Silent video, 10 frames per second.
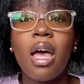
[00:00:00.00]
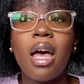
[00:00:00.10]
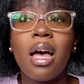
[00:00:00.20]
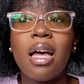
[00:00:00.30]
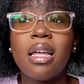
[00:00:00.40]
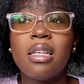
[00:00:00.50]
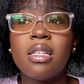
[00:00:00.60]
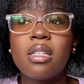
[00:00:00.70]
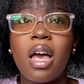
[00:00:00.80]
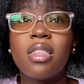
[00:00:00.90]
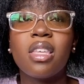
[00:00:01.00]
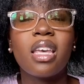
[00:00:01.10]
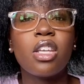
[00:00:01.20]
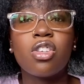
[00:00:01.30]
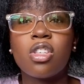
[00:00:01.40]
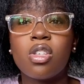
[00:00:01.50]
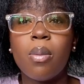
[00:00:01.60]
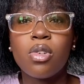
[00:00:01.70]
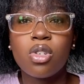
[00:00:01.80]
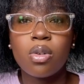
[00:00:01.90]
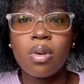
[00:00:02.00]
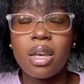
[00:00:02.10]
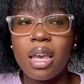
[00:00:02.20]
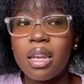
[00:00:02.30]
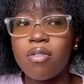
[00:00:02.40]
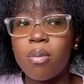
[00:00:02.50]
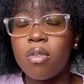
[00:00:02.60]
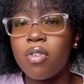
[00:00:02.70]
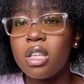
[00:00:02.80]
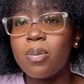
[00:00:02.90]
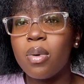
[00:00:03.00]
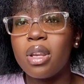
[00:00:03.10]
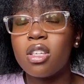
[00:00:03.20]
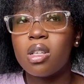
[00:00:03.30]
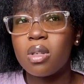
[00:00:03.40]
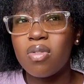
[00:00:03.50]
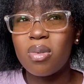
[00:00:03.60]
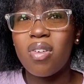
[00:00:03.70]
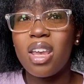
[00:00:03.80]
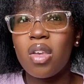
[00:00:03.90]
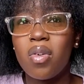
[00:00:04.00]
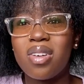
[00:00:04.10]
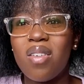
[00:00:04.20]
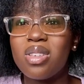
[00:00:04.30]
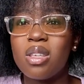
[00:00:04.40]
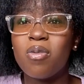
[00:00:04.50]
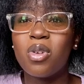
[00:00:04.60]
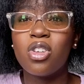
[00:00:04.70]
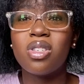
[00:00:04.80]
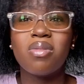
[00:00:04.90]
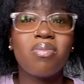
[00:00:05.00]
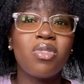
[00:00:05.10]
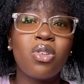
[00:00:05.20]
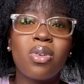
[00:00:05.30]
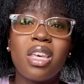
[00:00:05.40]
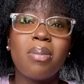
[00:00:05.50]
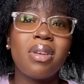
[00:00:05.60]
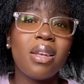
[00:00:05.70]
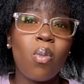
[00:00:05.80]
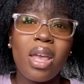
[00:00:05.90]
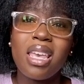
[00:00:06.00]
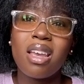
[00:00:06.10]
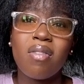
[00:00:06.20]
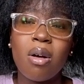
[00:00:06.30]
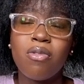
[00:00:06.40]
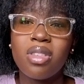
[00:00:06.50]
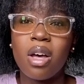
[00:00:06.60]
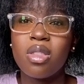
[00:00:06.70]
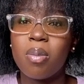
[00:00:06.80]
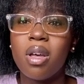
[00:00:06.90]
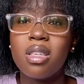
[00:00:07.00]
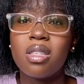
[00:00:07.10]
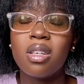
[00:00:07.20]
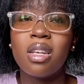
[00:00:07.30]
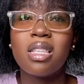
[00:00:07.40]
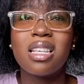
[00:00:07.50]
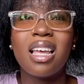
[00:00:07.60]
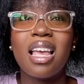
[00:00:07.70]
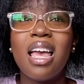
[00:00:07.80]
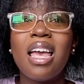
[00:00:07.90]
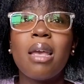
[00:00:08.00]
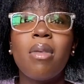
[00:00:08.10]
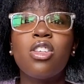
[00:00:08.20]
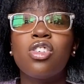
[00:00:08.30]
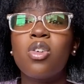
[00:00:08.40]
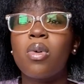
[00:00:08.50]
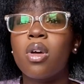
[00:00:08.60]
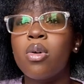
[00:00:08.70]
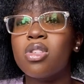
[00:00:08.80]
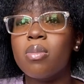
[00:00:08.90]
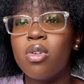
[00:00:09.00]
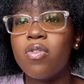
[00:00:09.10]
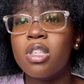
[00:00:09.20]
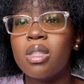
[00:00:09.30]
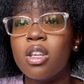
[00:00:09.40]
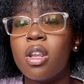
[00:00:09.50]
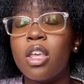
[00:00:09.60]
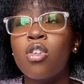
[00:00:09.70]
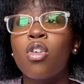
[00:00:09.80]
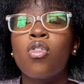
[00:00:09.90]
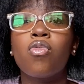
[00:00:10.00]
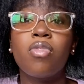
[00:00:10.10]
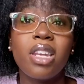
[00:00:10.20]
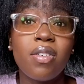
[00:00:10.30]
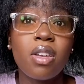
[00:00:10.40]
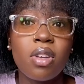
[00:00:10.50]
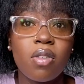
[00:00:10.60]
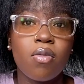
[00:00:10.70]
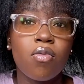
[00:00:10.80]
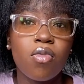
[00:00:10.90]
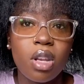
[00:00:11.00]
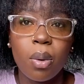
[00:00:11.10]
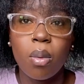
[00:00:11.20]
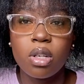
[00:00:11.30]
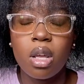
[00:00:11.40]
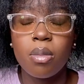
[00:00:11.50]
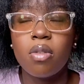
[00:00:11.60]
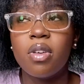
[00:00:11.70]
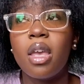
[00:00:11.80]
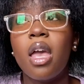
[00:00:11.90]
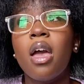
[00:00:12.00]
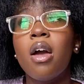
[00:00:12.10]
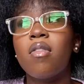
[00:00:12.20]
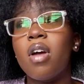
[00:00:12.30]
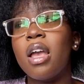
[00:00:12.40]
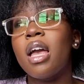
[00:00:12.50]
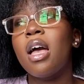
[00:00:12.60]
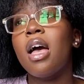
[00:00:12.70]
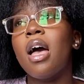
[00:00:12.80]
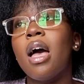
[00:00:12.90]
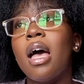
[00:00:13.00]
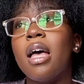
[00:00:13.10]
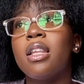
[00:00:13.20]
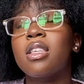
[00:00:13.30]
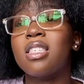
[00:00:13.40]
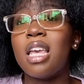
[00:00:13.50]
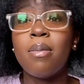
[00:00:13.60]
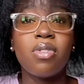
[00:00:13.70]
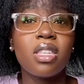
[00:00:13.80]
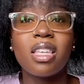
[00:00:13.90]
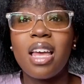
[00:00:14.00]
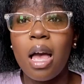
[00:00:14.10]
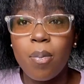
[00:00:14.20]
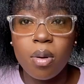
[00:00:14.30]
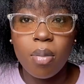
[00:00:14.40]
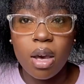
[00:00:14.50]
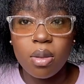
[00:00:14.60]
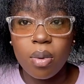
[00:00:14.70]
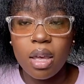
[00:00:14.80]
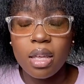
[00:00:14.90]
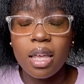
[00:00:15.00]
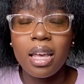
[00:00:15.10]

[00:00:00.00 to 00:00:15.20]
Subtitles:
And I think it just stops you, again, from the first point, it stops you from creating your own narrative, because you keep waiting around for that other person. And it's like, imagine you want to go to the movies, and then you're like, you know, you really, really, really, really want to watch that movie, right? And the same thing's going to happen, by the way. Like,